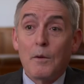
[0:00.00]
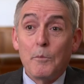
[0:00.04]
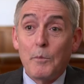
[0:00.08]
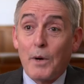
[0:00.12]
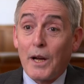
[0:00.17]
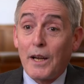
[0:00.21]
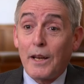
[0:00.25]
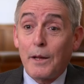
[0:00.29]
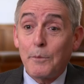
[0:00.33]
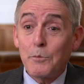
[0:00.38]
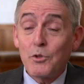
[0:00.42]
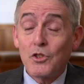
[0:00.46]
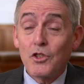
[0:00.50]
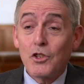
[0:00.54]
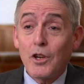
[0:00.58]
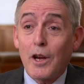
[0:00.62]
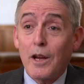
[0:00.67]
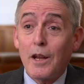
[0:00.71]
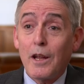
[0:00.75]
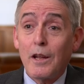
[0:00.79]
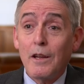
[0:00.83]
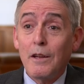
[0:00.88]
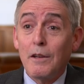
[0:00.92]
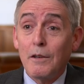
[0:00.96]
My name's
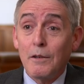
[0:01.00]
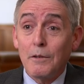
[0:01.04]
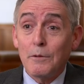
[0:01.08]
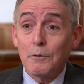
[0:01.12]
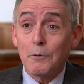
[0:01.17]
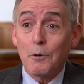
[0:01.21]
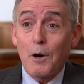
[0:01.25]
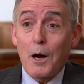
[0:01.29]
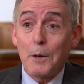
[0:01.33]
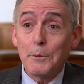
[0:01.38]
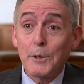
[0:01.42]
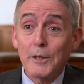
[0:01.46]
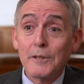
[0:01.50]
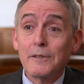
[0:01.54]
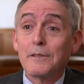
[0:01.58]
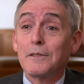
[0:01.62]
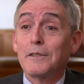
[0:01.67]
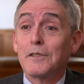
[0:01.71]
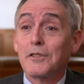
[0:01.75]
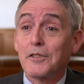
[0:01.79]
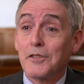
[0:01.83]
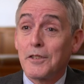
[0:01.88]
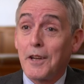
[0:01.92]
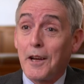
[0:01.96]
J.
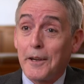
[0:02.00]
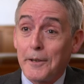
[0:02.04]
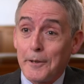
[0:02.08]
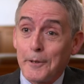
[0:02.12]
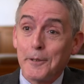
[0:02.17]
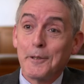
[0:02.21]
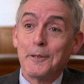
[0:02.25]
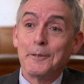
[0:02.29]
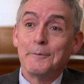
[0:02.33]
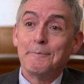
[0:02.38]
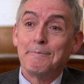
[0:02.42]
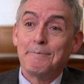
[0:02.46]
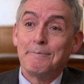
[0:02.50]
Robert Snyder.